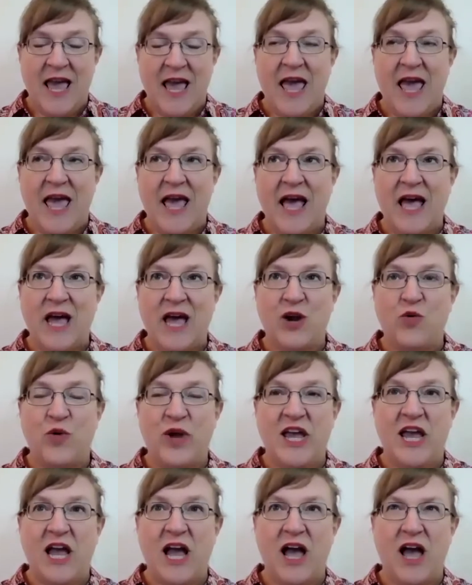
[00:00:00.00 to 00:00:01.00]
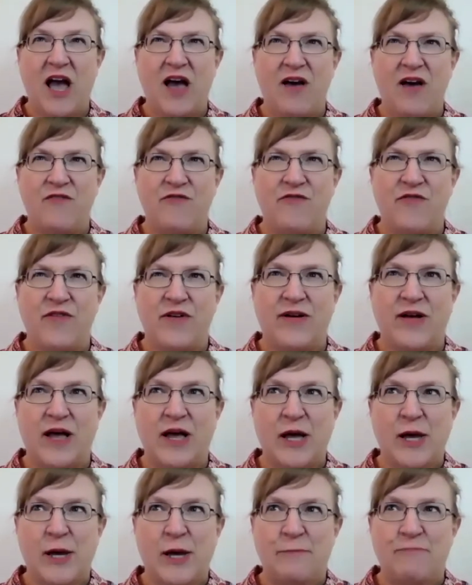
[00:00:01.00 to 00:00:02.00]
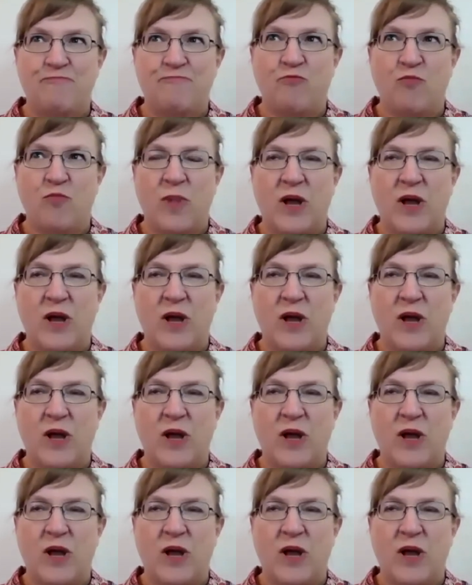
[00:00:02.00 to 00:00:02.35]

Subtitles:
And we have an